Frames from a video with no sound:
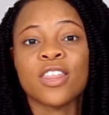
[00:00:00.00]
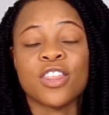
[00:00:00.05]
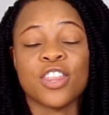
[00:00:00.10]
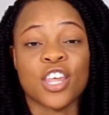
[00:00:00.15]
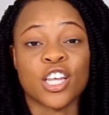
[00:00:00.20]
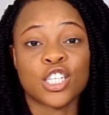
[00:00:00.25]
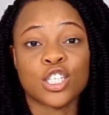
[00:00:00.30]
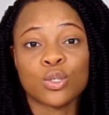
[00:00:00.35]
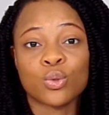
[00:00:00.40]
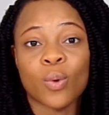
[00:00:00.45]

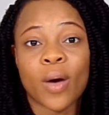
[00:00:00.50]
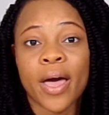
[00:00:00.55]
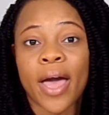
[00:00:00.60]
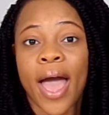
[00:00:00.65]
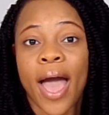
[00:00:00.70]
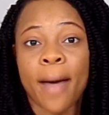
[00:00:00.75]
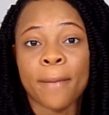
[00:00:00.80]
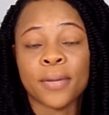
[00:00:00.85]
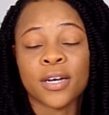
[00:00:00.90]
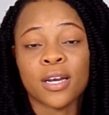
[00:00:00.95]
this is what
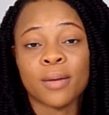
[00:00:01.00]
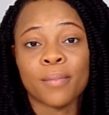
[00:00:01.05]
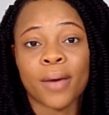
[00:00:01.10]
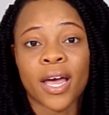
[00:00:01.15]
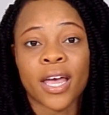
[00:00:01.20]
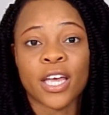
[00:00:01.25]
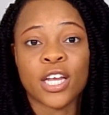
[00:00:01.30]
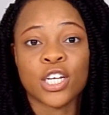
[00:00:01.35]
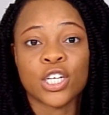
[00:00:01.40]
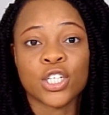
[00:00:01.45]
happened in
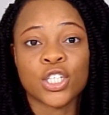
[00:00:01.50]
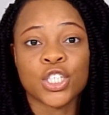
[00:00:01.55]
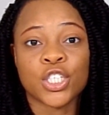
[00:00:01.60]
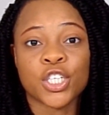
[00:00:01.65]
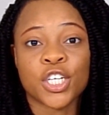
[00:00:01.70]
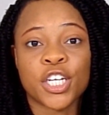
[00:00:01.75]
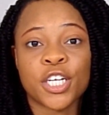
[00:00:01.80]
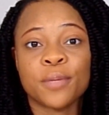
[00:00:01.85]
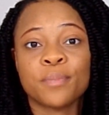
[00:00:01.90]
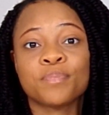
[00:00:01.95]
my
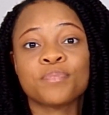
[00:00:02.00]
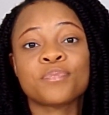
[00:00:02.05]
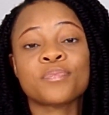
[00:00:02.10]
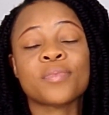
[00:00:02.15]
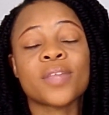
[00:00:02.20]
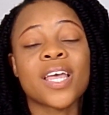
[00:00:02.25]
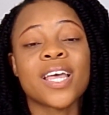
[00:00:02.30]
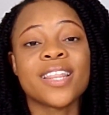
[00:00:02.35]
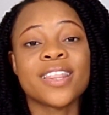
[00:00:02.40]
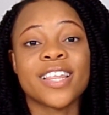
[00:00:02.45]
industry,
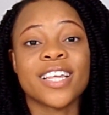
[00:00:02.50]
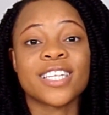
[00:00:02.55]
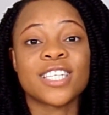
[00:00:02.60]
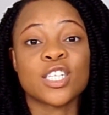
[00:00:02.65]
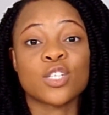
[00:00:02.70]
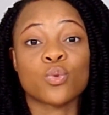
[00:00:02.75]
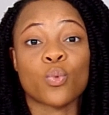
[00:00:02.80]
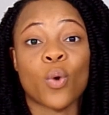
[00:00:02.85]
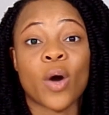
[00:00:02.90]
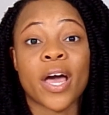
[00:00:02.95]
this
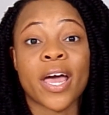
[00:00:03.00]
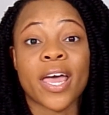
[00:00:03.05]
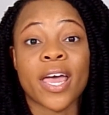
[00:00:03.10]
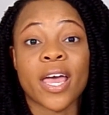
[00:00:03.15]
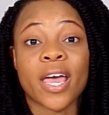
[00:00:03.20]
is what